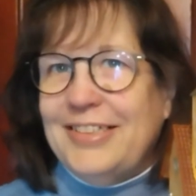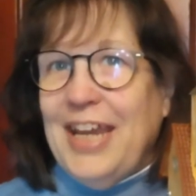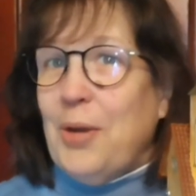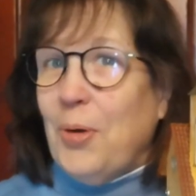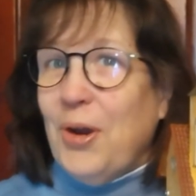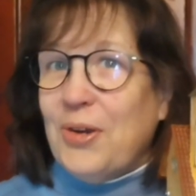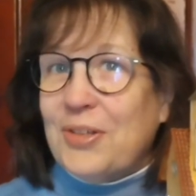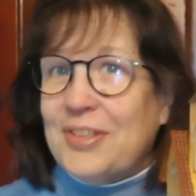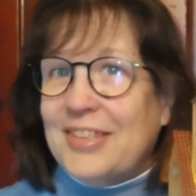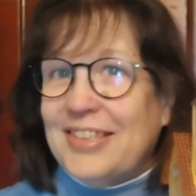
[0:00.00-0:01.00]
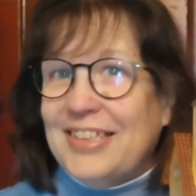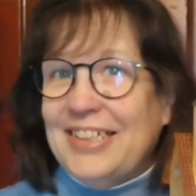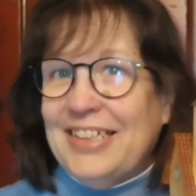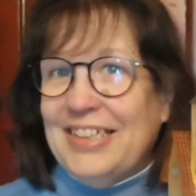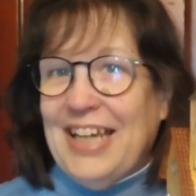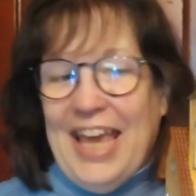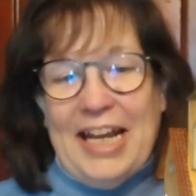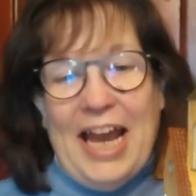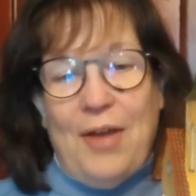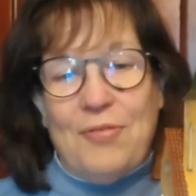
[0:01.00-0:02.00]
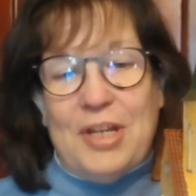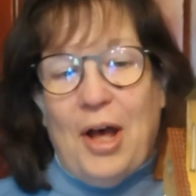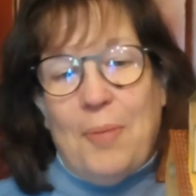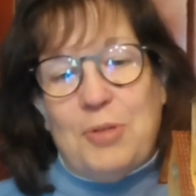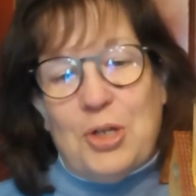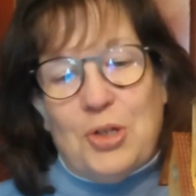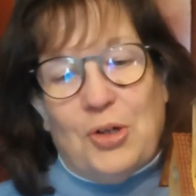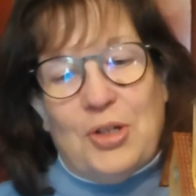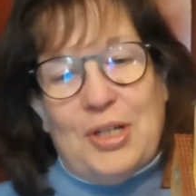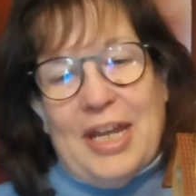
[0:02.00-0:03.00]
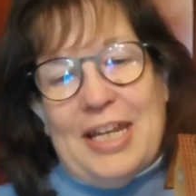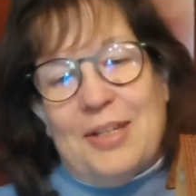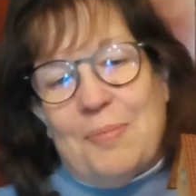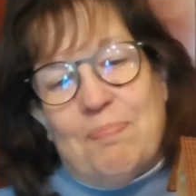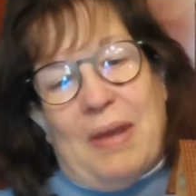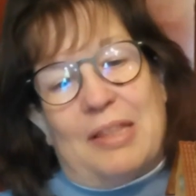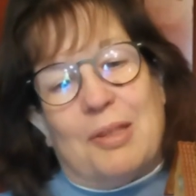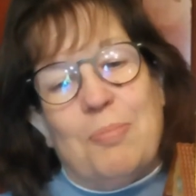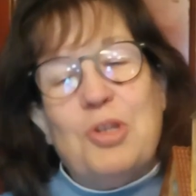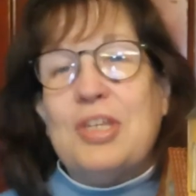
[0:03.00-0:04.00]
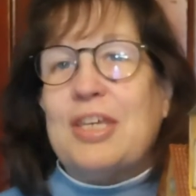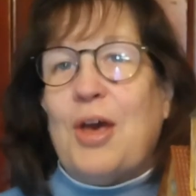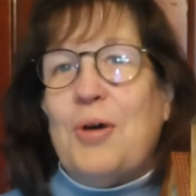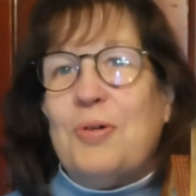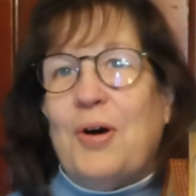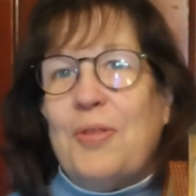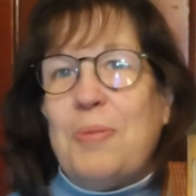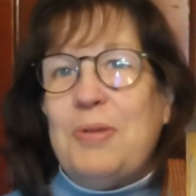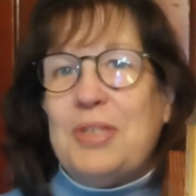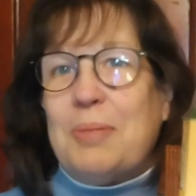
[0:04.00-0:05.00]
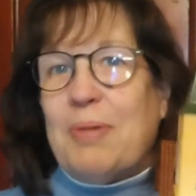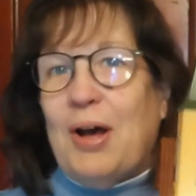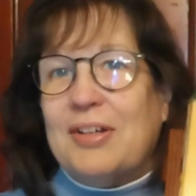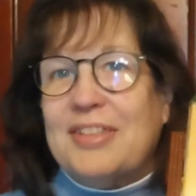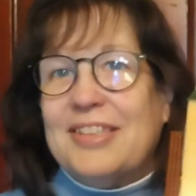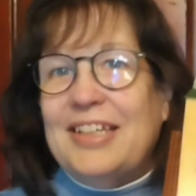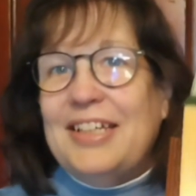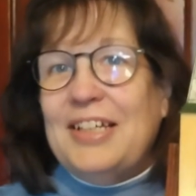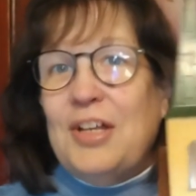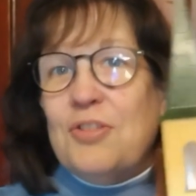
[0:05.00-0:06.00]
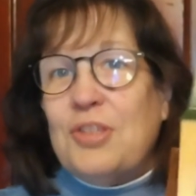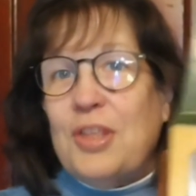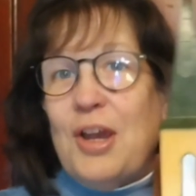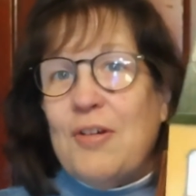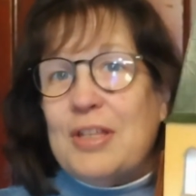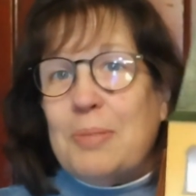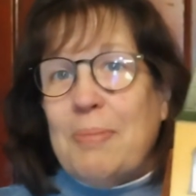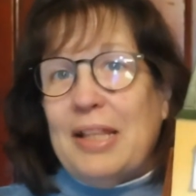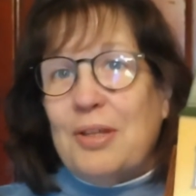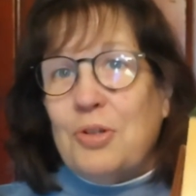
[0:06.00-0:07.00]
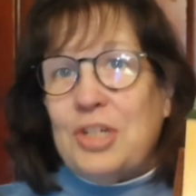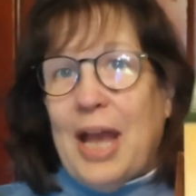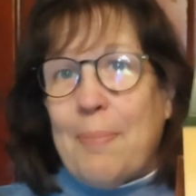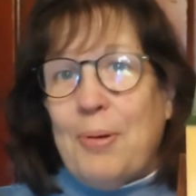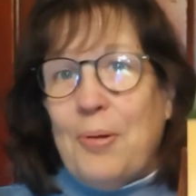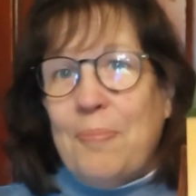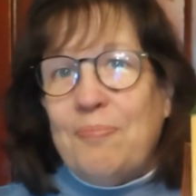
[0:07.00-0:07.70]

it works. And I have a knob to turn it and make the music go on the music box. So there is my little chapel.